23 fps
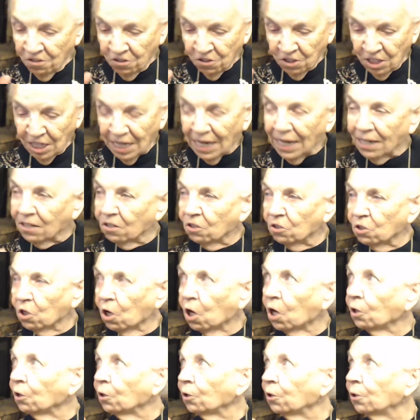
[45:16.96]
she had a
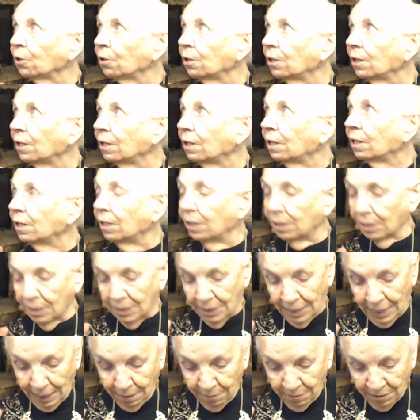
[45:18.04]
daughter
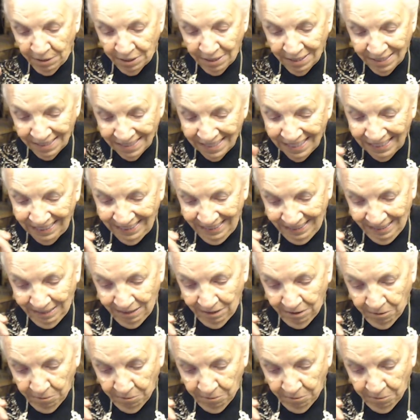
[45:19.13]
named Dinah.